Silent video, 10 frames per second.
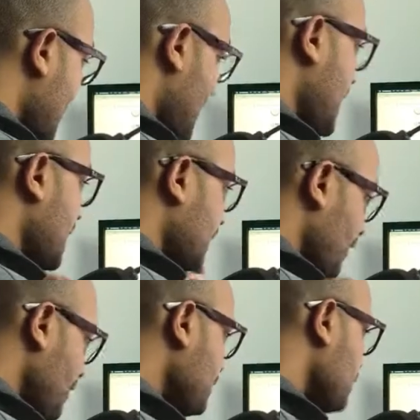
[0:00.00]
and
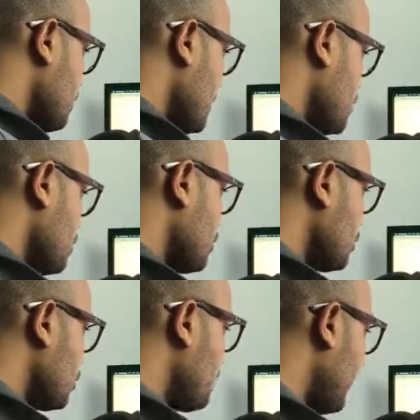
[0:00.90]
this integration
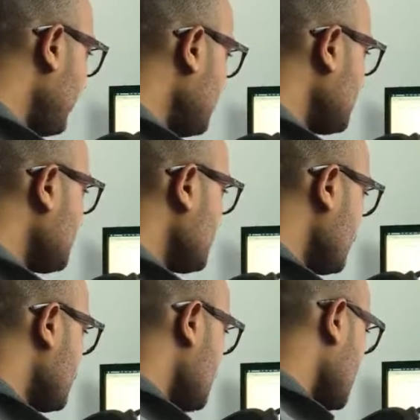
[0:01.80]
took place
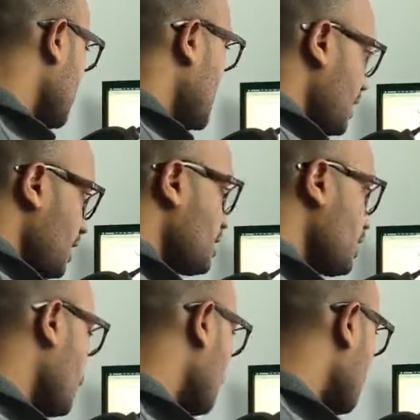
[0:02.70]
using these hooks.